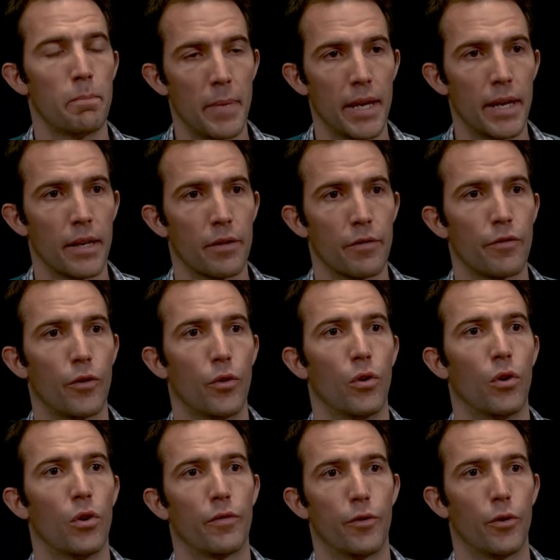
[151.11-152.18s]
mean
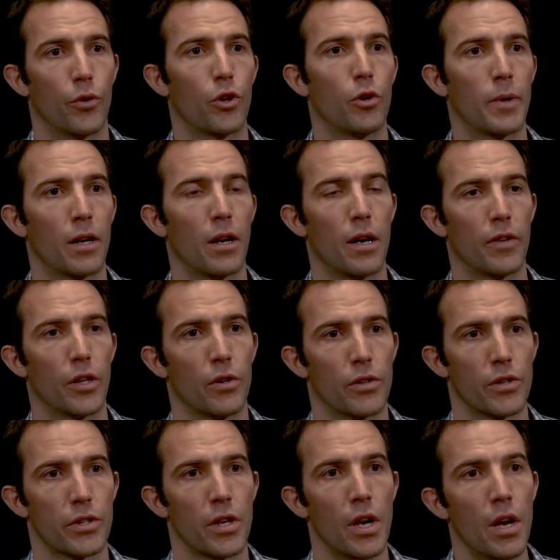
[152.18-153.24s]
for human
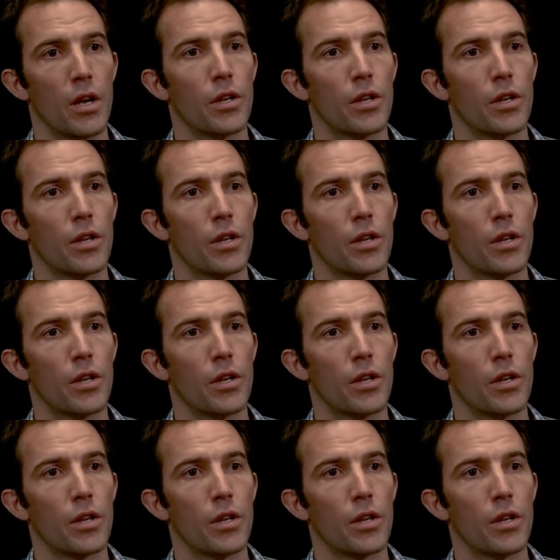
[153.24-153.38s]
livelihoods.